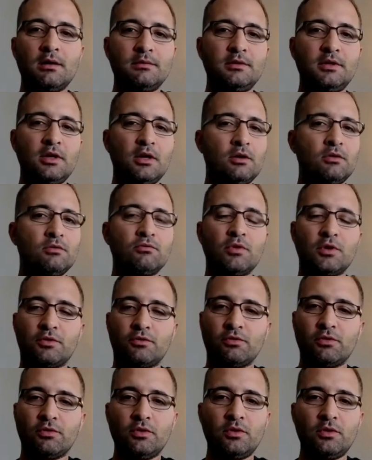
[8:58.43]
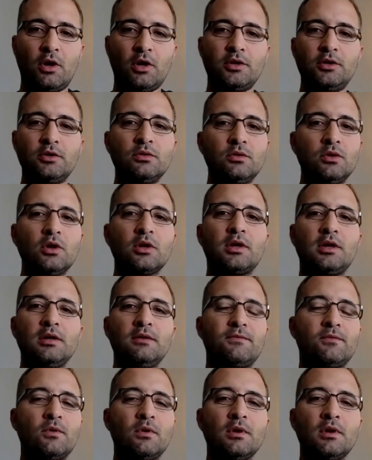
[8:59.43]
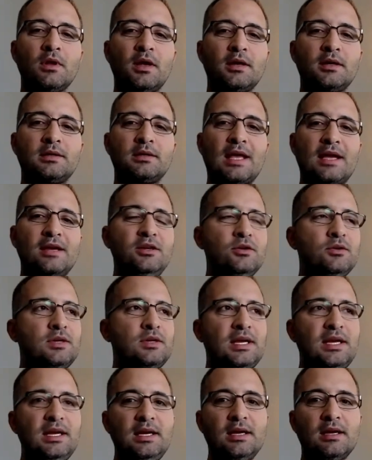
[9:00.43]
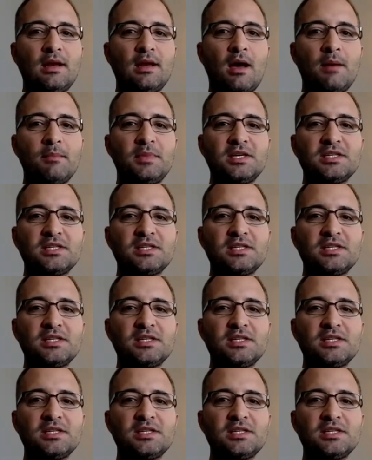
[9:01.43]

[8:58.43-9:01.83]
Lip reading: you know, recruit are you looking for, like, that you key in on?